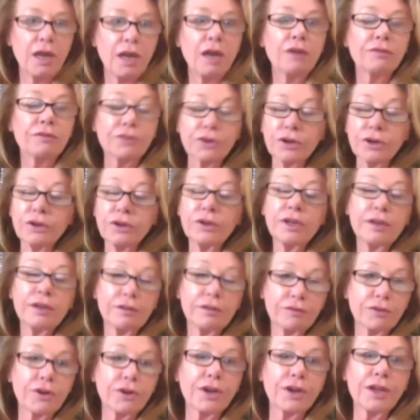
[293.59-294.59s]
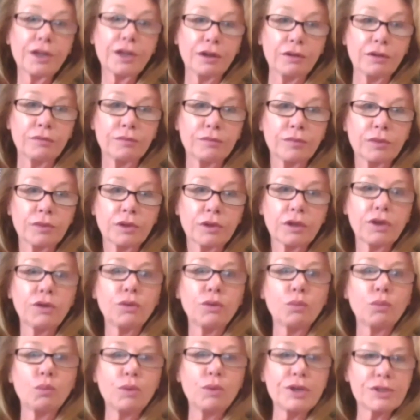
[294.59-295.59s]
for good and for ill you know,
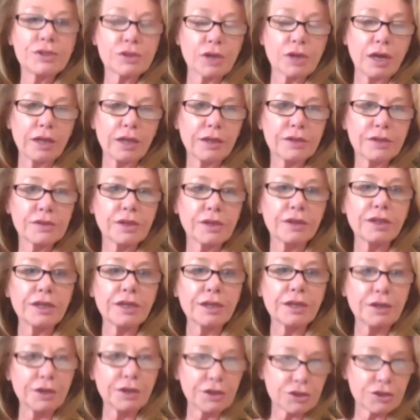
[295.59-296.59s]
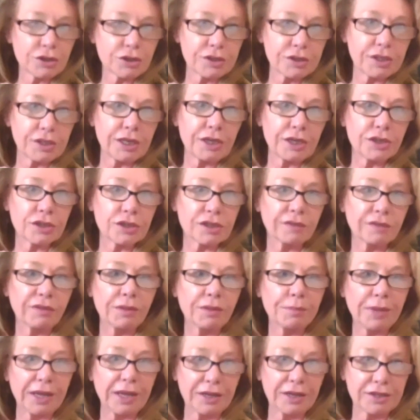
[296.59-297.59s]
we saw this at the initial stages of the
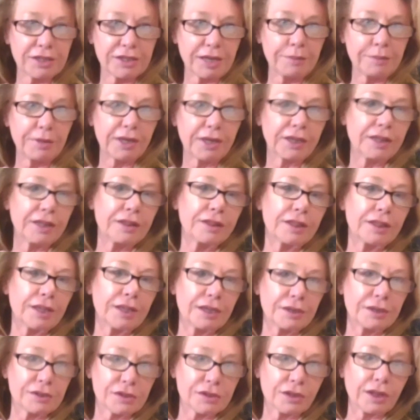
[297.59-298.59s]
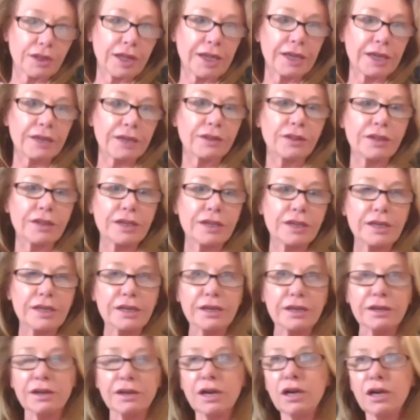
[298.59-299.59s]
pandemic in things like
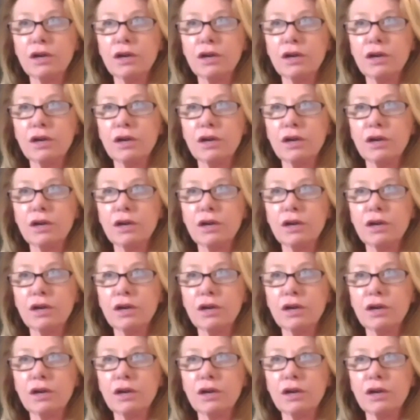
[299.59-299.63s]
the